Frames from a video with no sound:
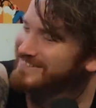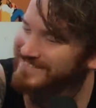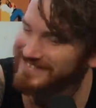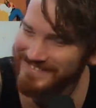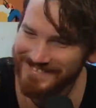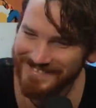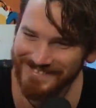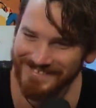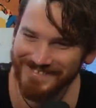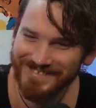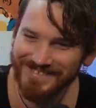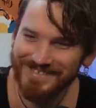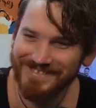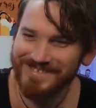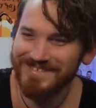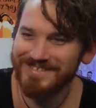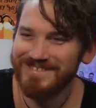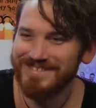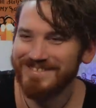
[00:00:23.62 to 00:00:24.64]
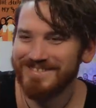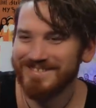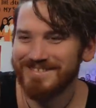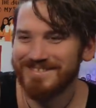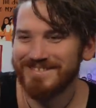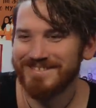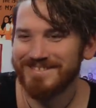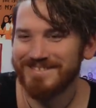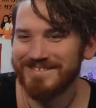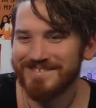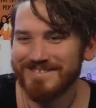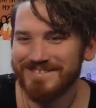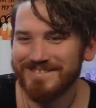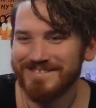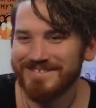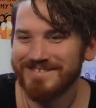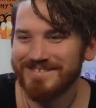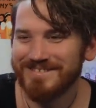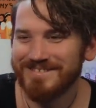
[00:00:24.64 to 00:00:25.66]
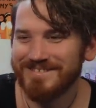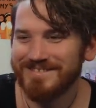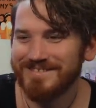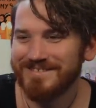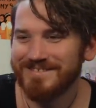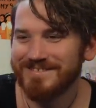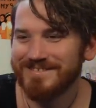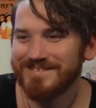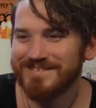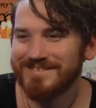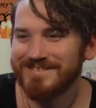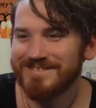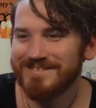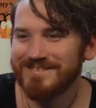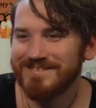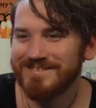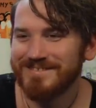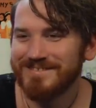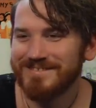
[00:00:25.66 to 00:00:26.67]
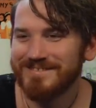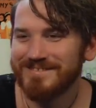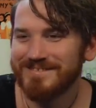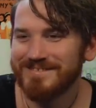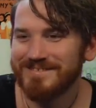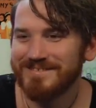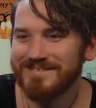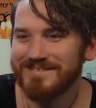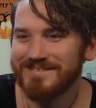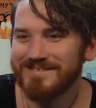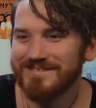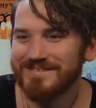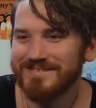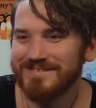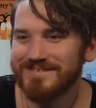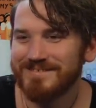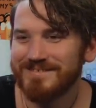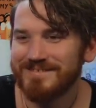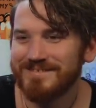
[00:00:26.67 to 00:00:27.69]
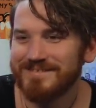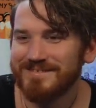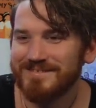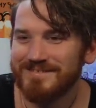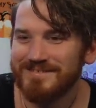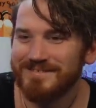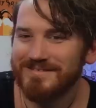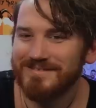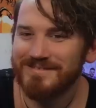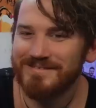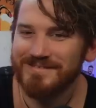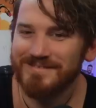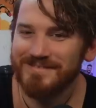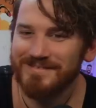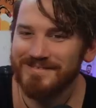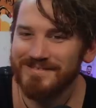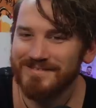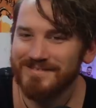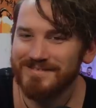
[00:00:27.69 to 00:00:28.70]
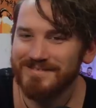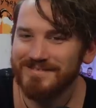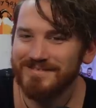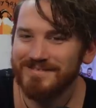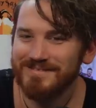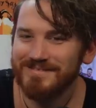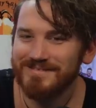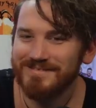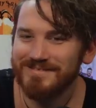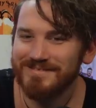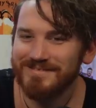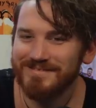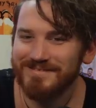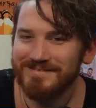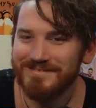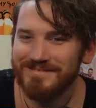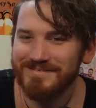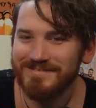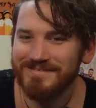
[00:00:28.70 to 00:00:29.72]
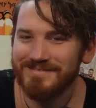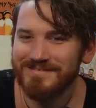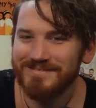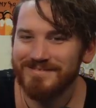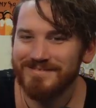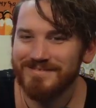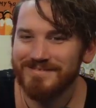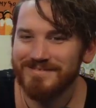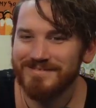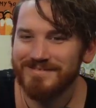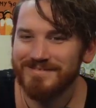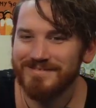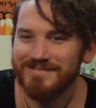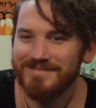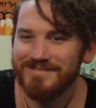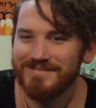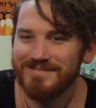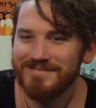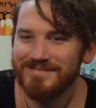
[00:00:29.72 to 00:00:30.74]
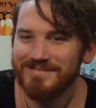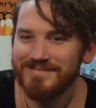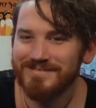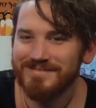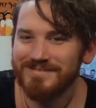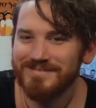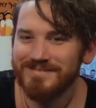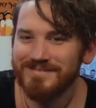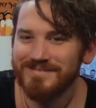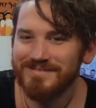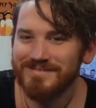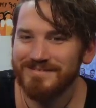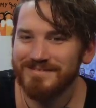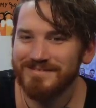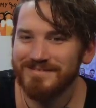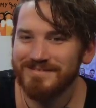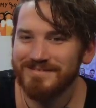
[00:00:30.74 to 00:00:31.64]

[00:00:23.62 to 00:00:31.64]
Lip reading: (silent)